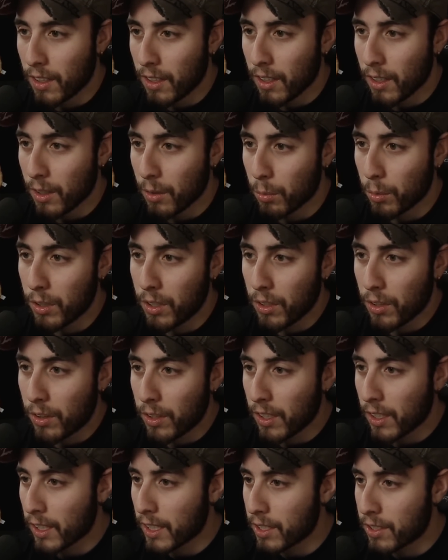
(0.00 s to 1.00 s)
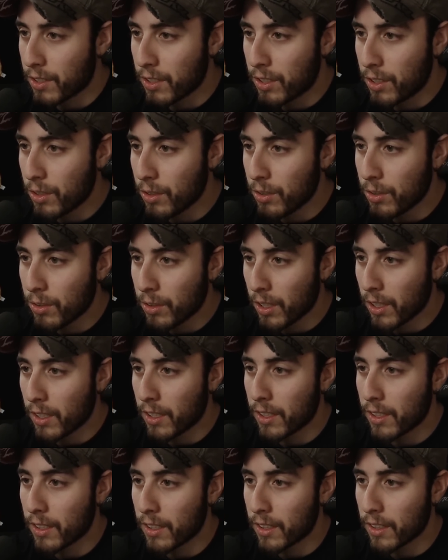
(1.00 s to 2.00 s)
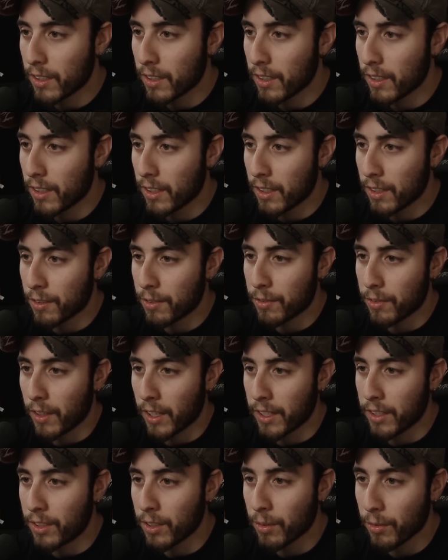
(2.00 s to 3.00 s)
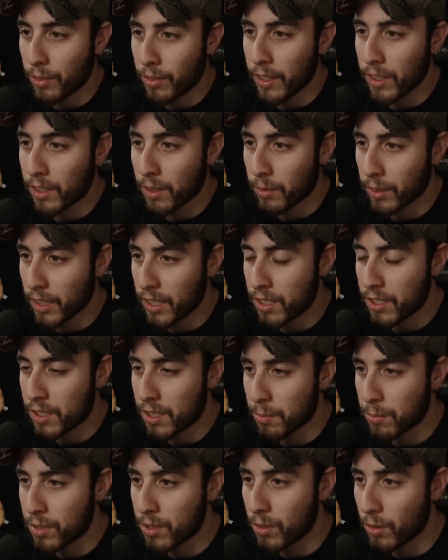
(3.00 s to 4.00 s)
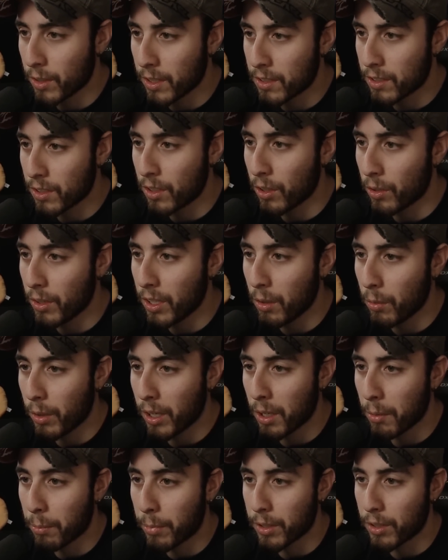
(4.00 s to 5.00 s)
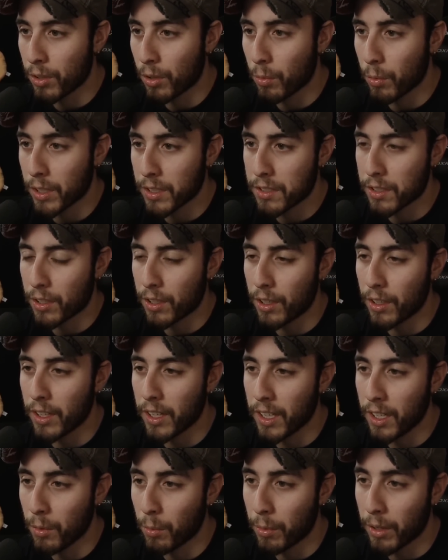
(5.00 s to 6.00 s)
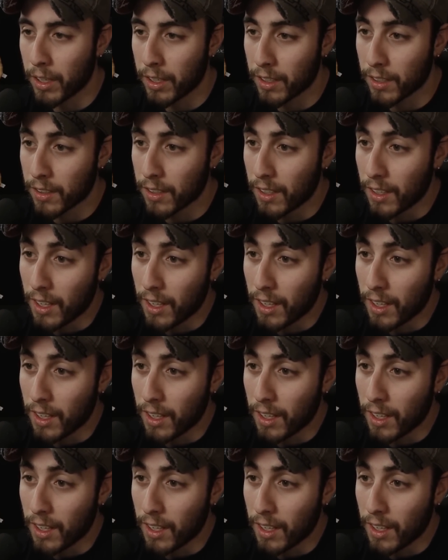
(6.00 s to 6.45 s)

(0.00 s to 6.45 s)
What do you think I should do if I don't think the relationship is going to go anywhere but don't want to hurt anyone?